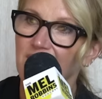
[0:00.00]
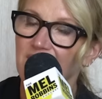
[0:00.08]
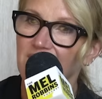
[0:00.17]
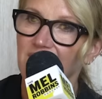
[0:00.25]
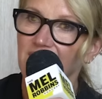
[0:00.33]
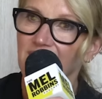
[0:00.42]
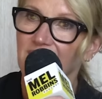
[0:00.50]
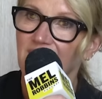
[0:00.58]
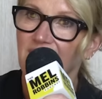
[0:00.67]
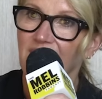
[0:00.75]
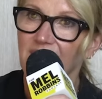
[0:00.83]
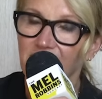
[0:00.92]
thing?
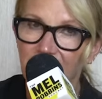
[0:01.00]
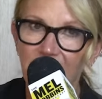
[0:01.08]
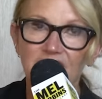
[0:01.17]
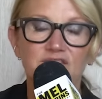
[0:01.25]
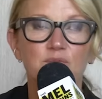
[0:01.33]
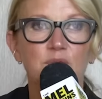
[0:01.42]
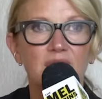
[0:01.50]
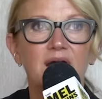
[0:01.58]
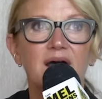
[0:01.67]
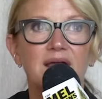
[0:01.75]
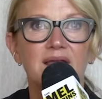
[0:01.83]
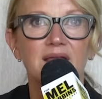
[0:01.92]
And that's what
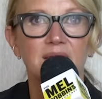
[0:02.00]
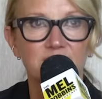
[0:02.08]
I